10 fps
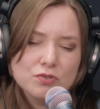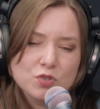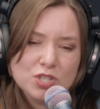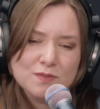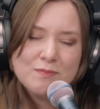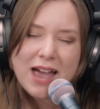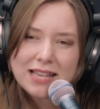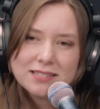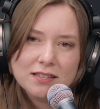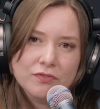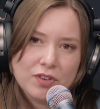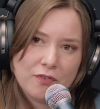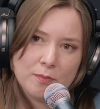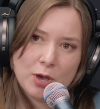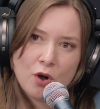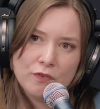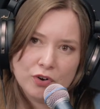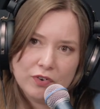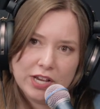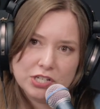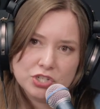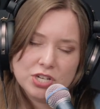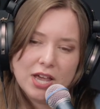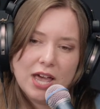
just massive government overreach.